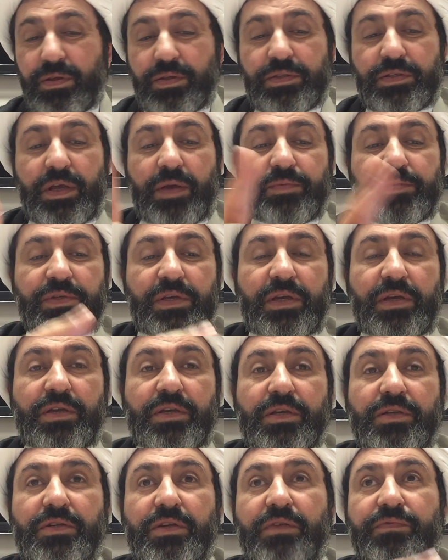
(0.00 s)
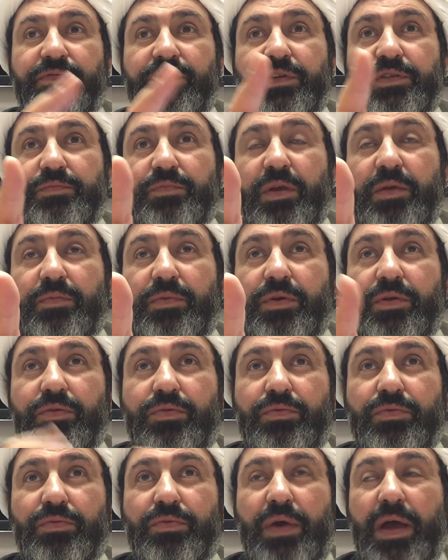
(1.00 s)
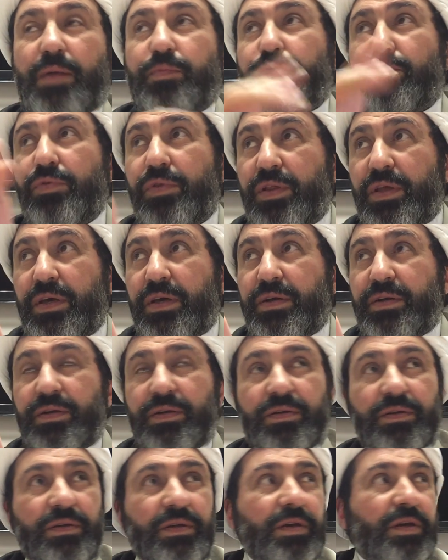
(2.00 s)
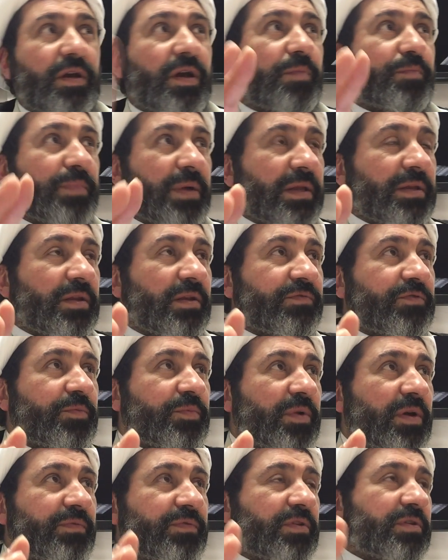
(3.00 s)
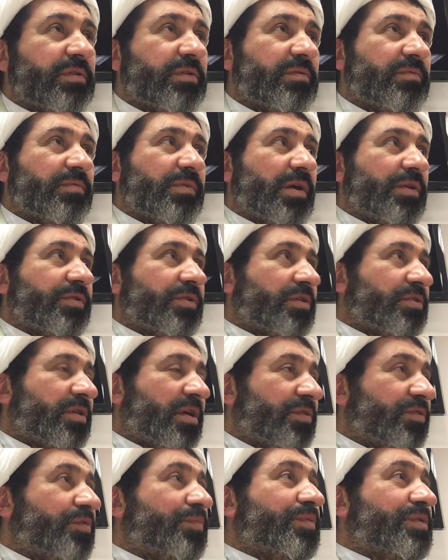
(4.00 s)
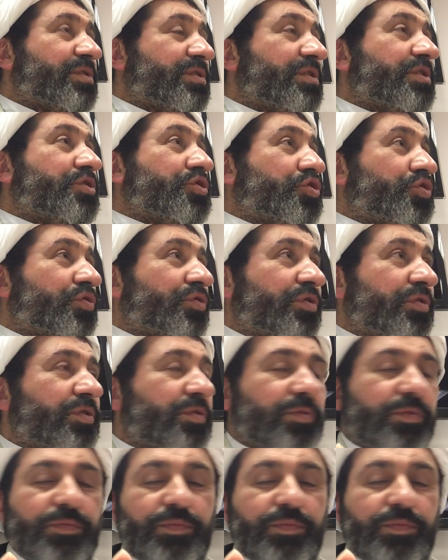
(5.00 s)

Some say he refers maybe to Abu Dhar, a companion of the Prophet. We are not 100% sure.